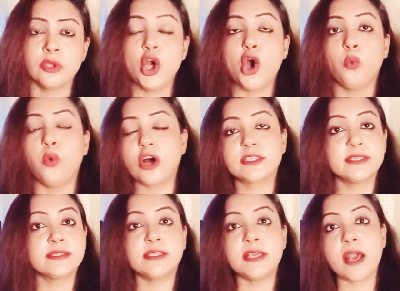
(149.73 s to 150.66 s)
What
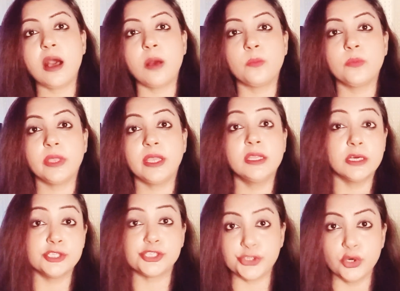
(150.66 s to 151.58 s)
is the harm in
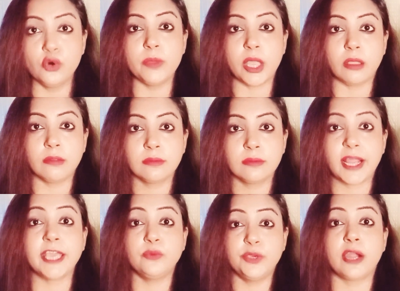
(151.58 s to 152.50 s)
assuming,
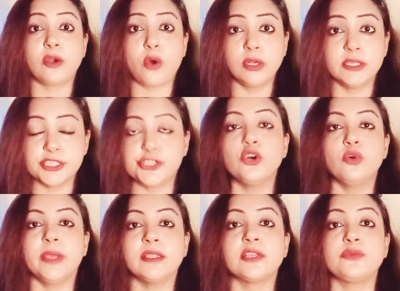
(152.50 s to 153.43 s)
like we are all
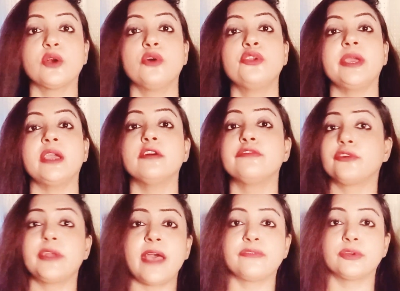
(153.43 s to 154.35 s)
assuming that we are going to be here
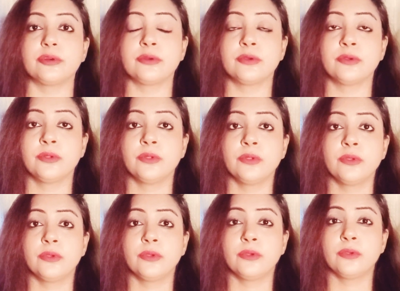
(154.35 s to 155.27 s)
forever?
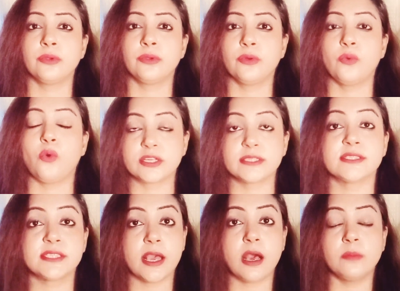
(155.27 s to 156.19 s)
What is
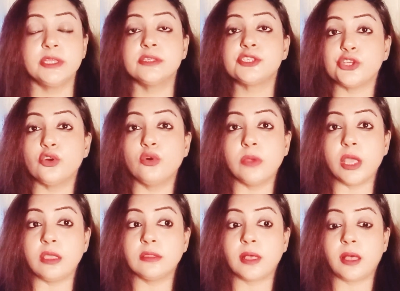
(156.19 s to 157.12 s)
the harm in
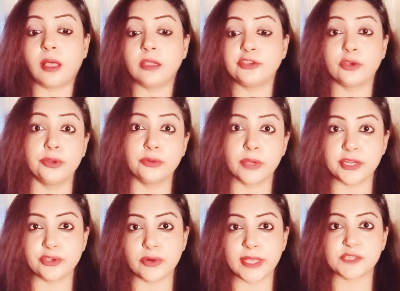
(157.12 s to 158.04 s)
assuming that you're going to get
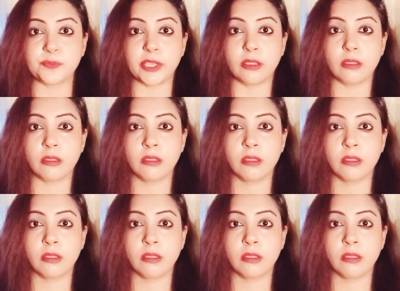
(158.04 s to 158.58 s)
your SP?